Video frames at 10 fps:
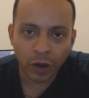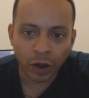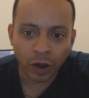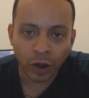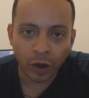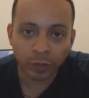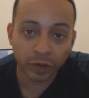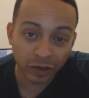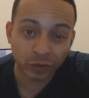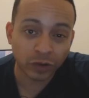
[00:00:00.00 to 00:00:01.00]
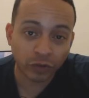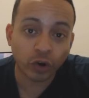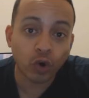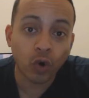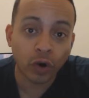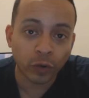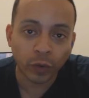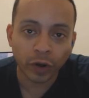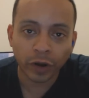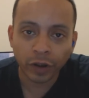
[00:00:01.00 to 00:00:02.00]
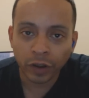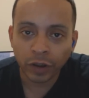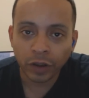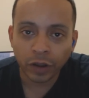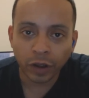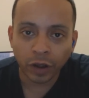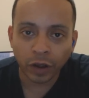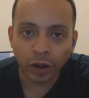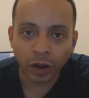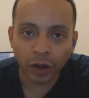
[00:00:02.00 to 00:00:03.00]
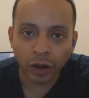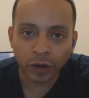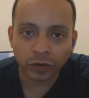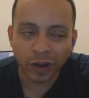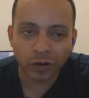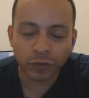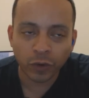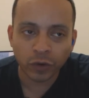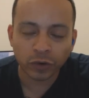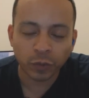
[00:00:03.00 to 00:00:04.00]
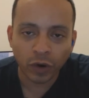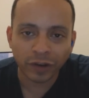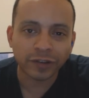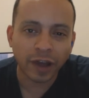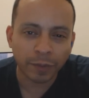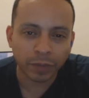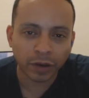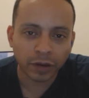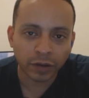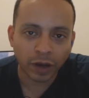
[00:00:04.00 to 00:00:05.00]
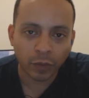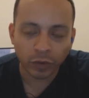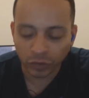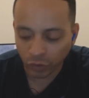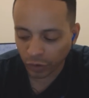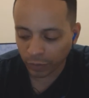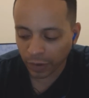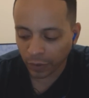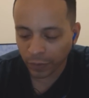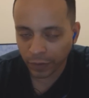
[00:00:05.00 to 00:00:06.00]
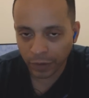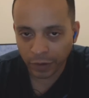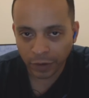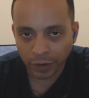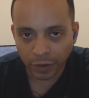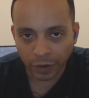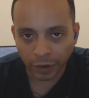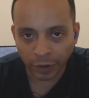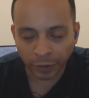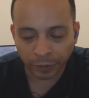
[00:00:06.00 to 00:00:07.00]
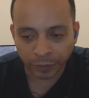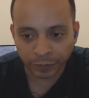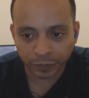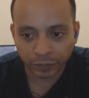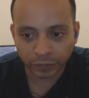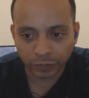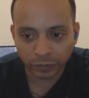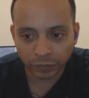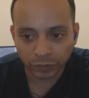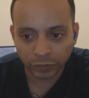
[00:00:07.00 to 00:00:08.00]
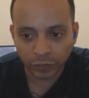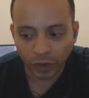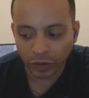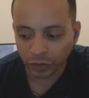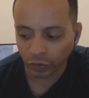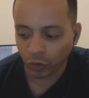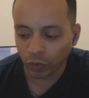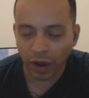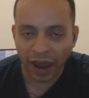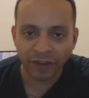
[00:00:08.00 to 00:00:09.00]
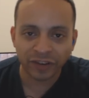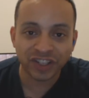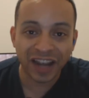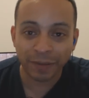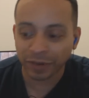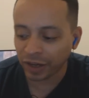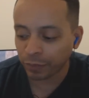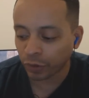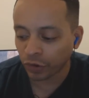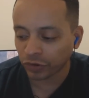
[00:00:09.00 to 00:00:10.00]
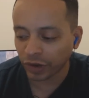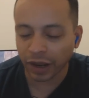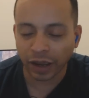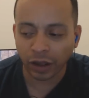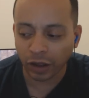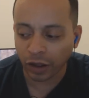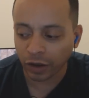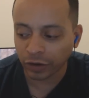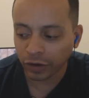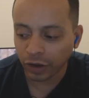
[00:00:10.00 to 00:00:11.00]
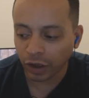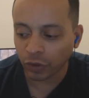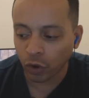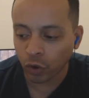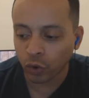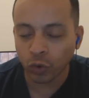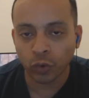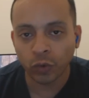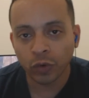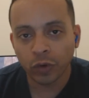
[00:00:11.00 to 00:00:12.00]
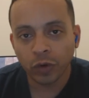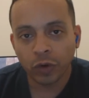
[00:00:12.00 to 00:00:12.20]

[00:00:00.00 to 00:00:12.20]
Um, but this one's a recorded one. Uh, so I could focus more on the topic that I want to talk about. Um, so I haven't chimed in personally on on the whole